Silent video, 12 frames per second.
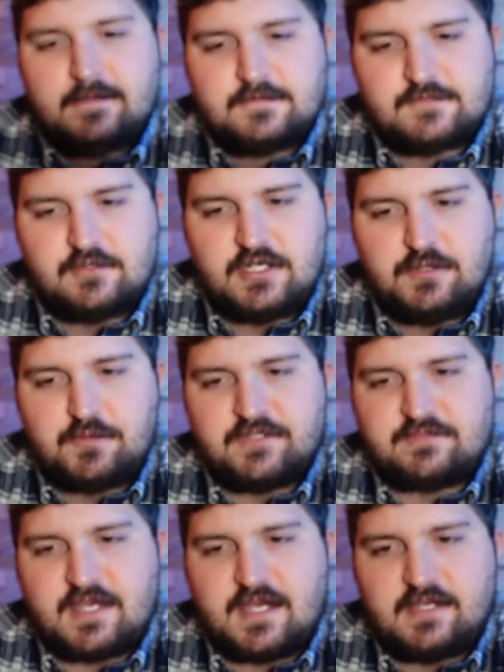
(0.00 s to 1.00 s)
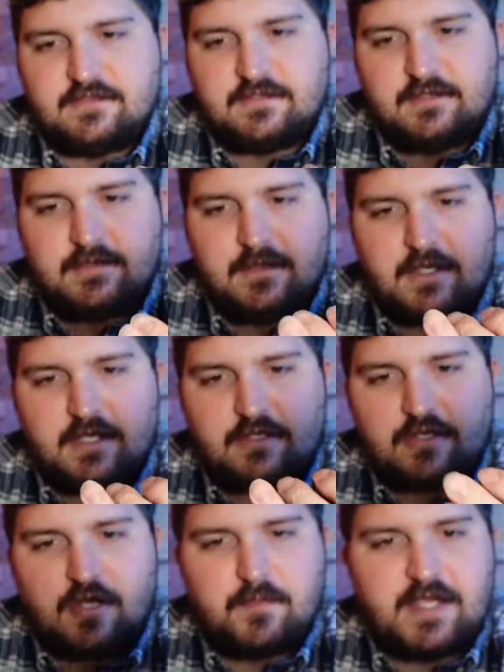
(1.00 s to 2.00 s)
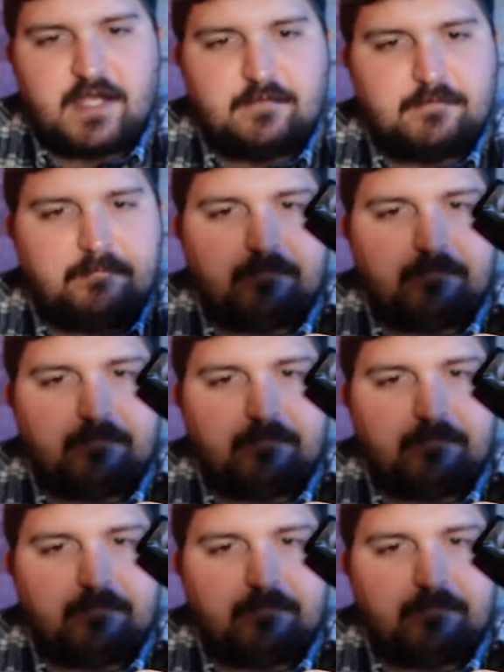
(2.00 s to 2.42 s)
So anyways, guys, car mount,